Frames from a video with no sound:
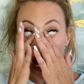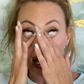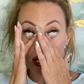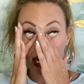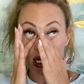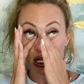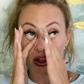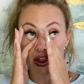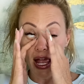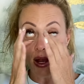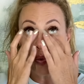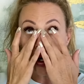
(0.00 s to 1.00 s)
Like
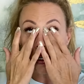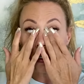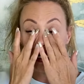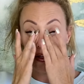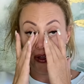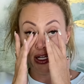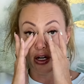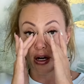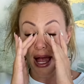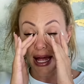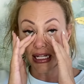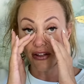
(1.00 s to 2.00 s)
they weren't giving her
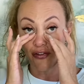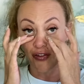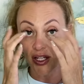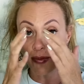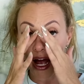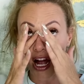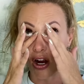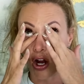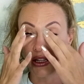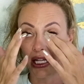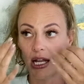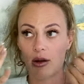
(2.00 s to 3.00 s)
any feedback
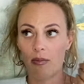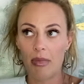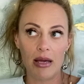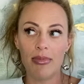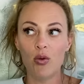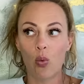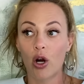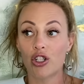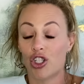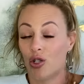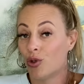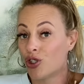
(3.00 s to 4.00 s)
on like maybe what
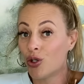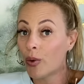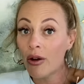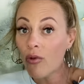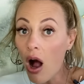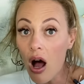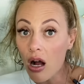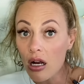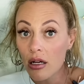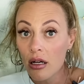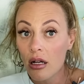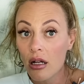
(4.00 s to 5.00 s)
she was doing wrong.
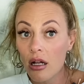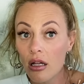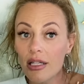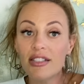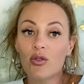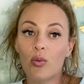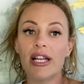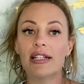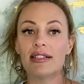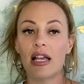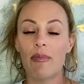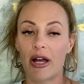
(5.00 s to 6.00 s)
Listen, we can
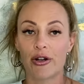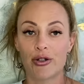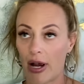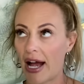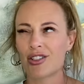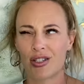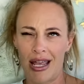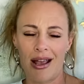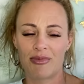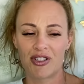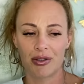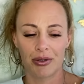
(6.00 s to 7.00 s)
say men are trash. They
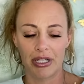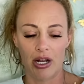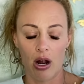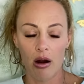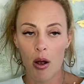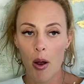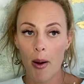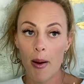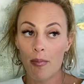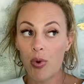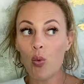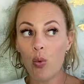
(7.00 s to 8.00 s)
absolutely are.
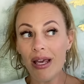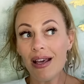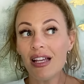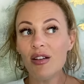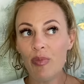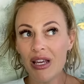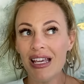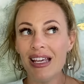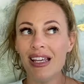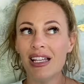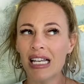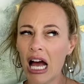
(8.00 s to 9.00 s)
But we can
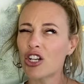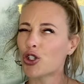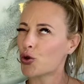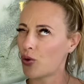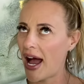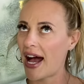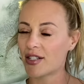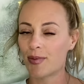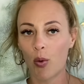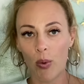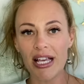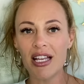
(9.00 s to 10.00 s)
be not trash,
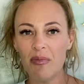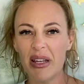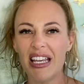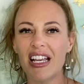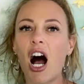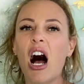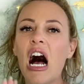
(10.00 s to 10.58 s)
but we can be